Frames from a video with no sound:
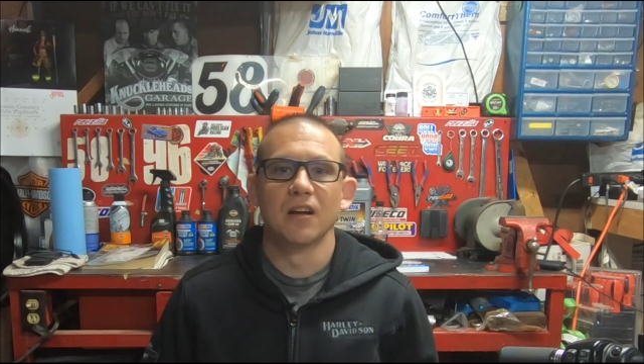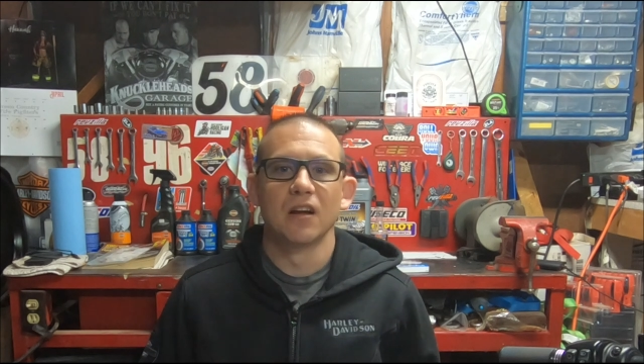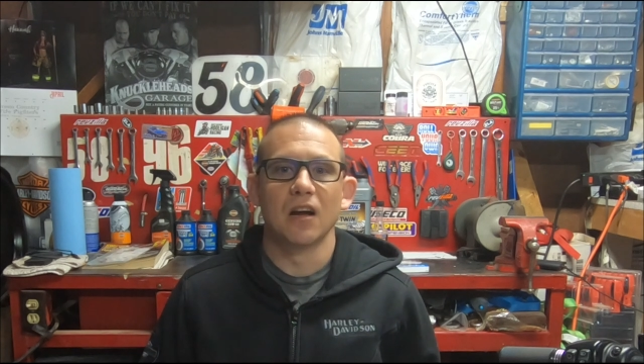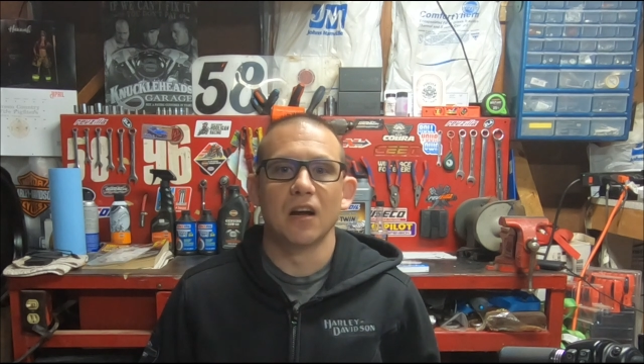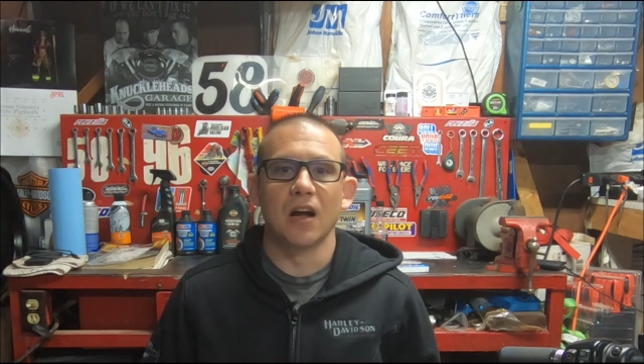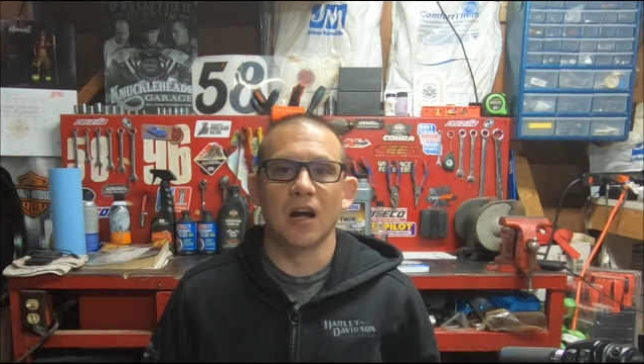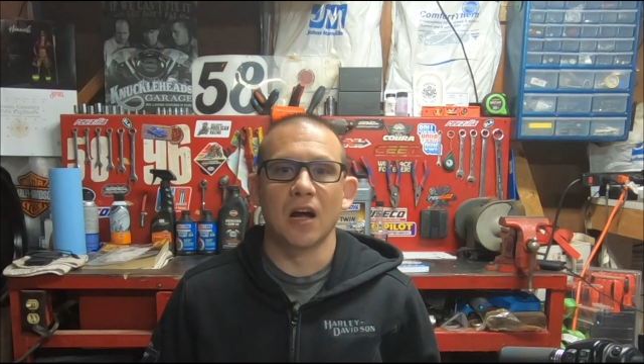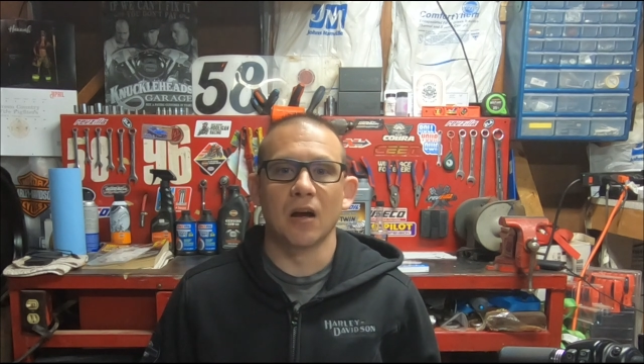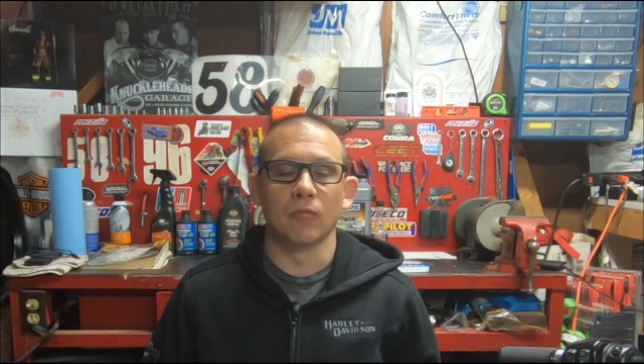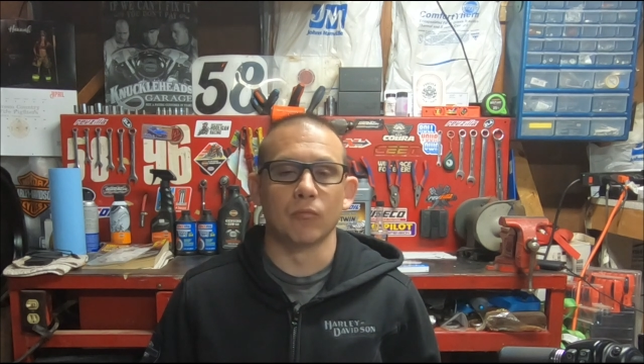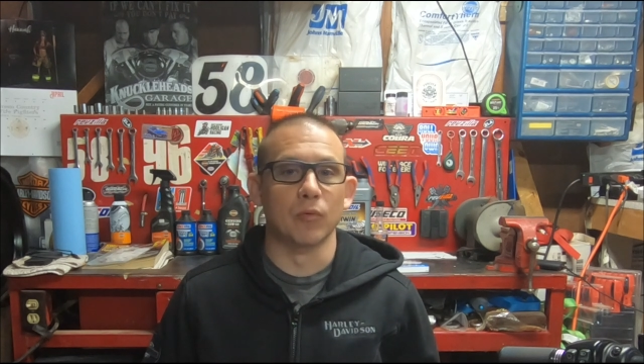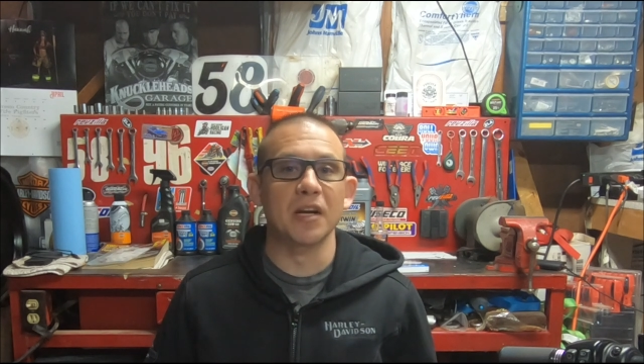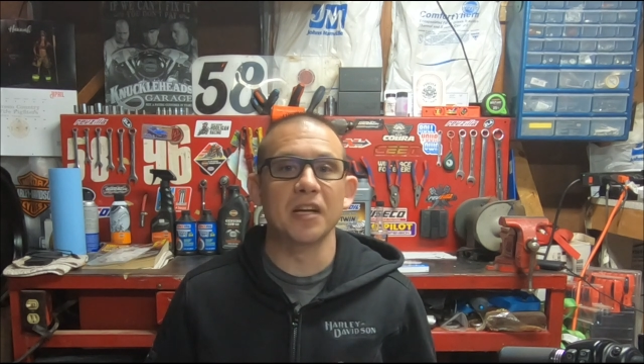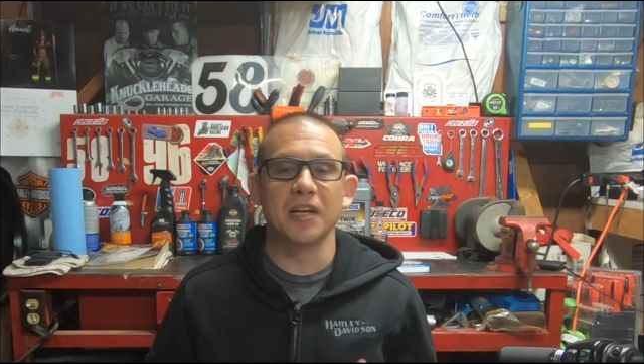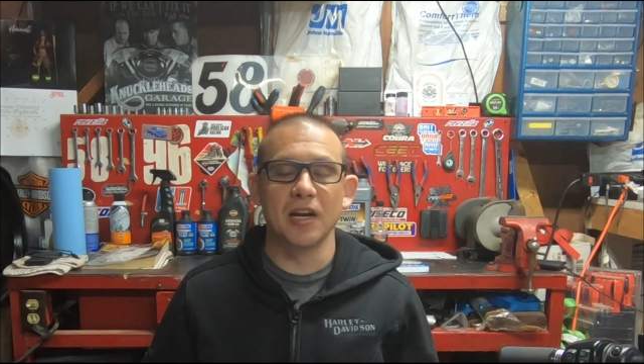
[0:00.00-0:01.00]
uh,
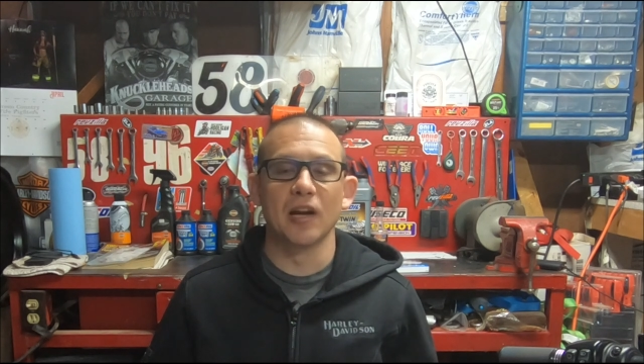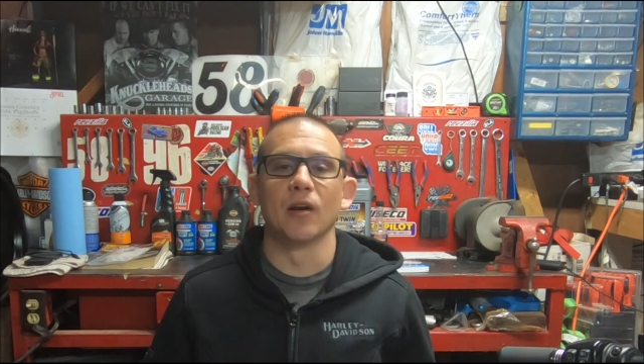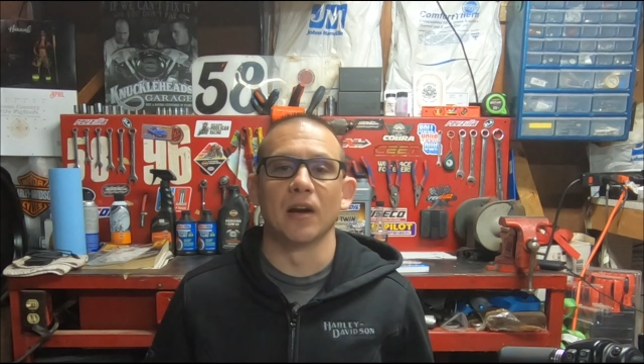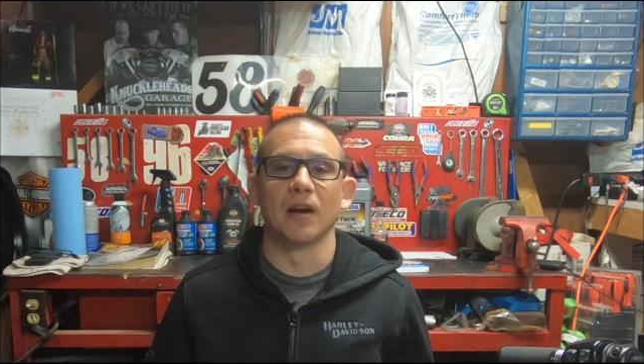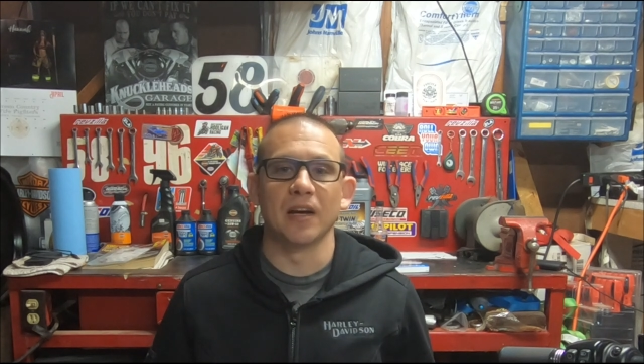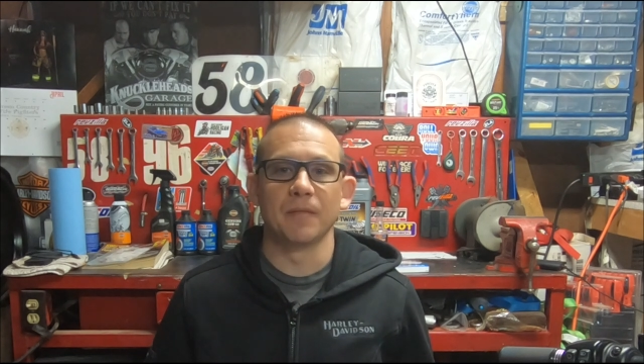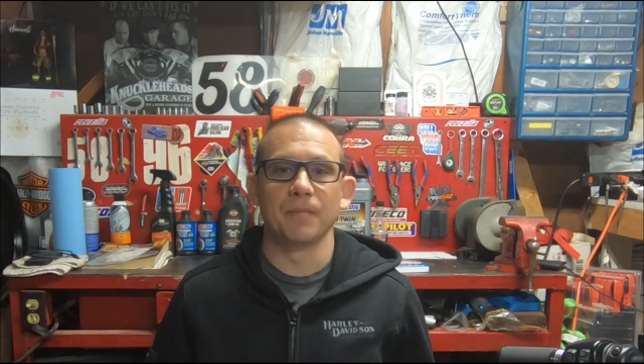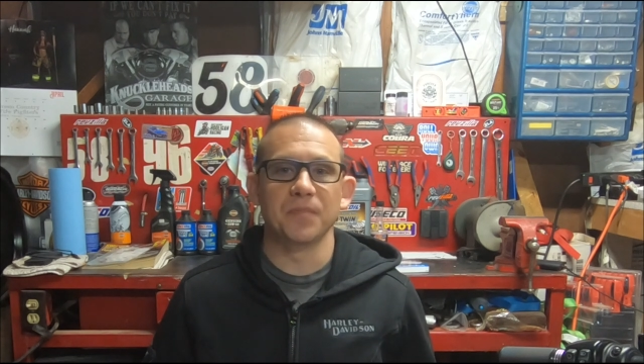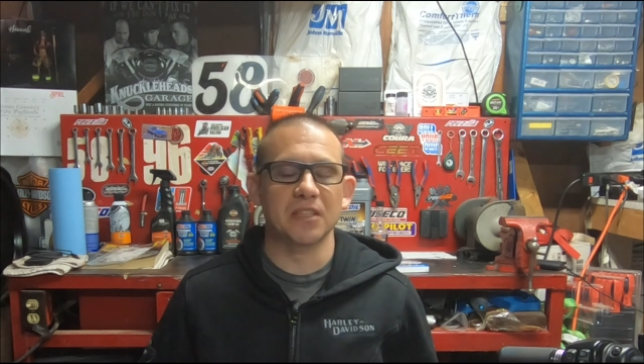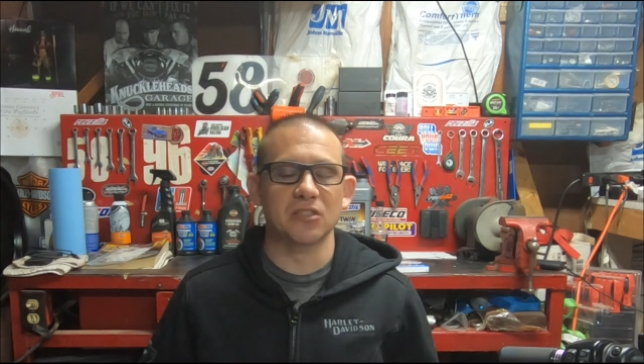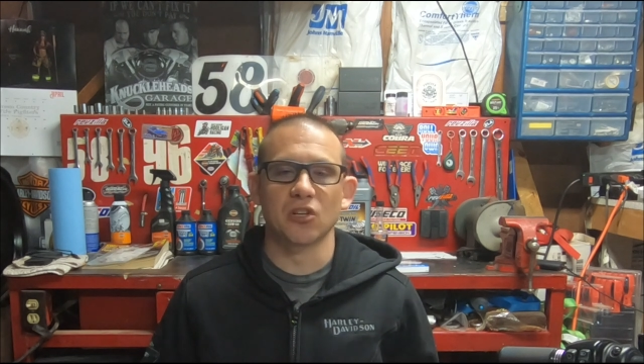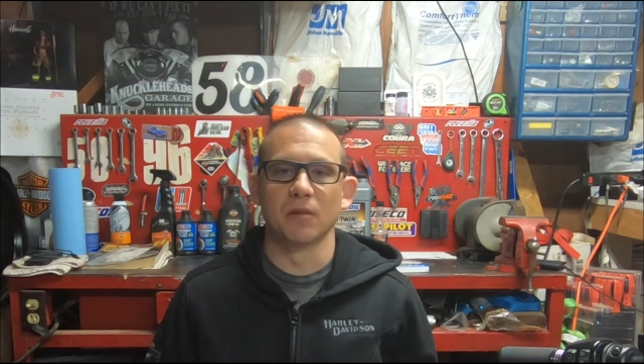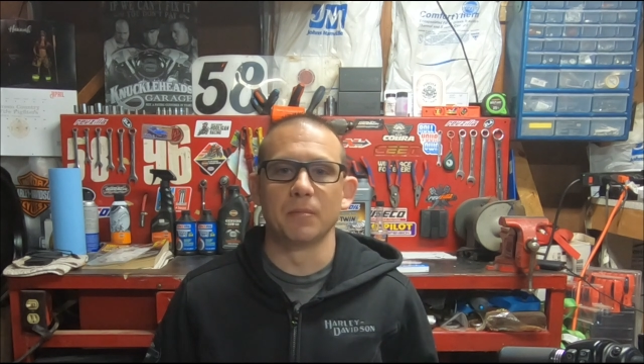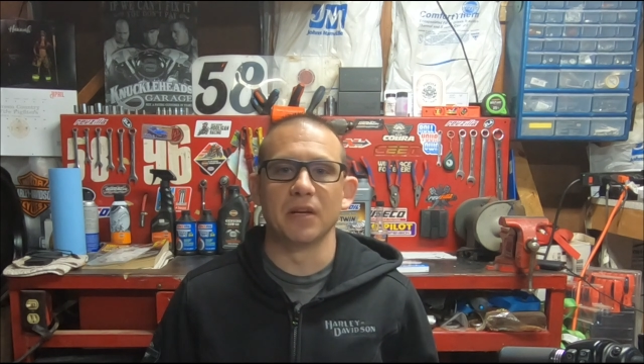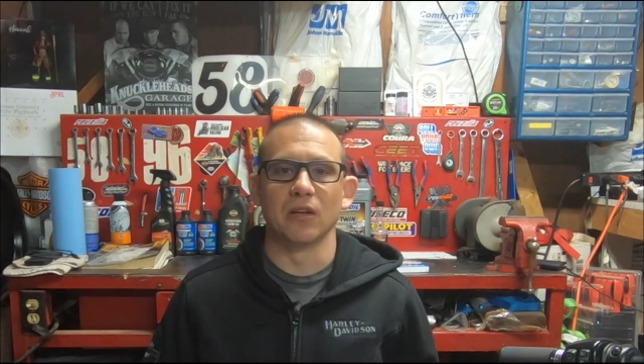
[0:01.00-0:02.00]
regearing
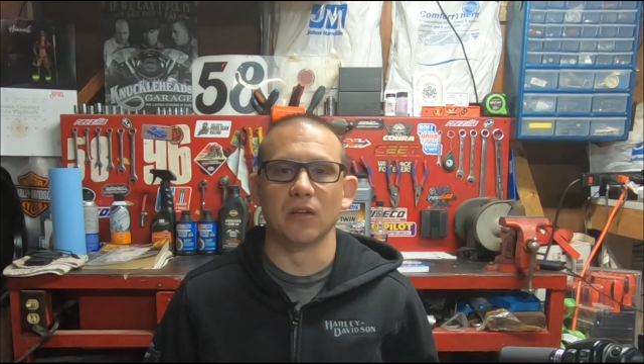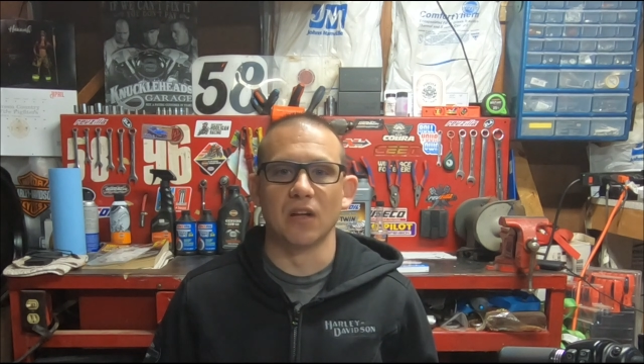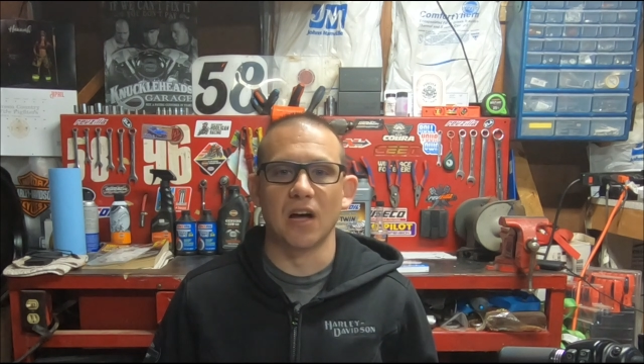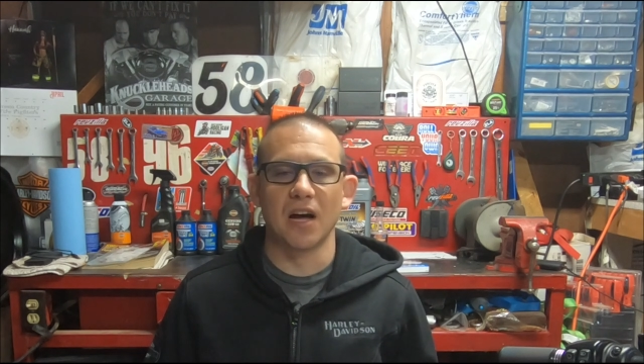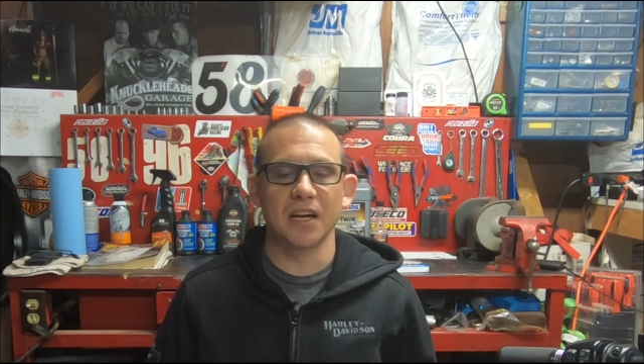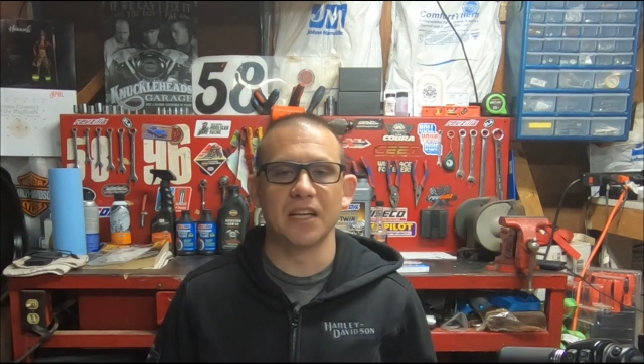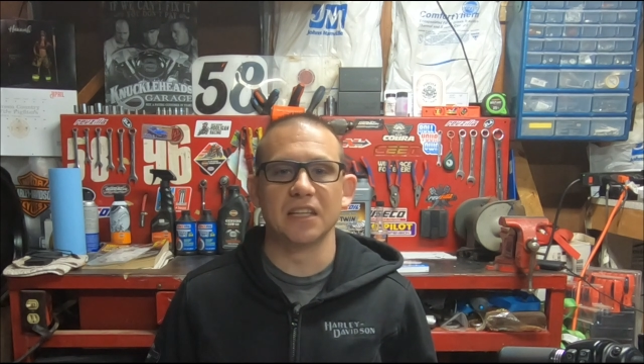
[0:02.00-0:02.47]
is going to be a lot